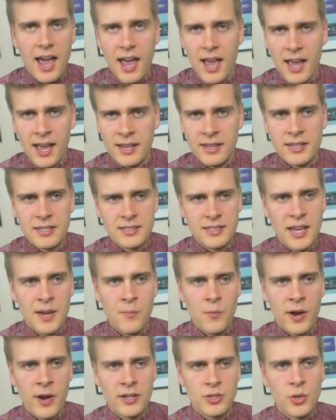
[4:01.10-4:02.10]
in the same
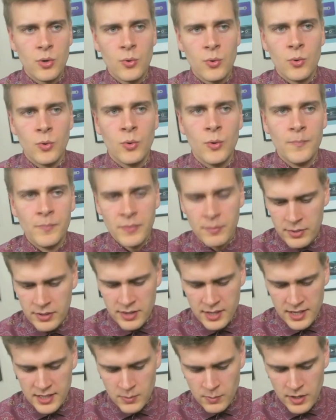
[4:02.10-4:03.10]
way at all. But
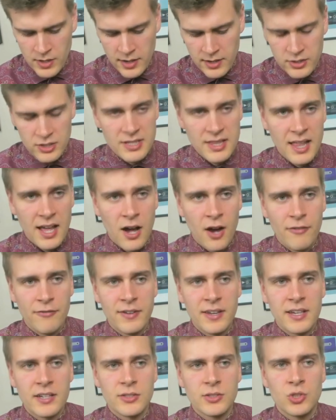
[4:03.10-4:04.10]
this, we kind of just let our
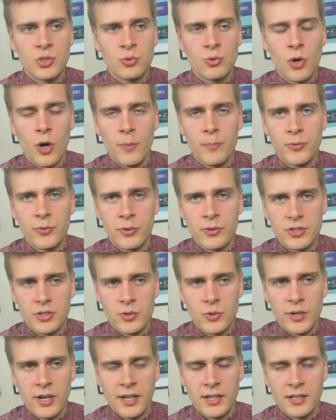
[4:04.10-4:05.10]
fingers drop through the
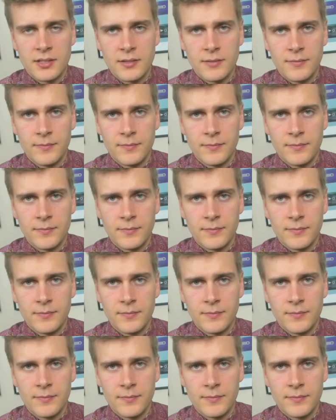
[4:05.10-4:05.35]
strings.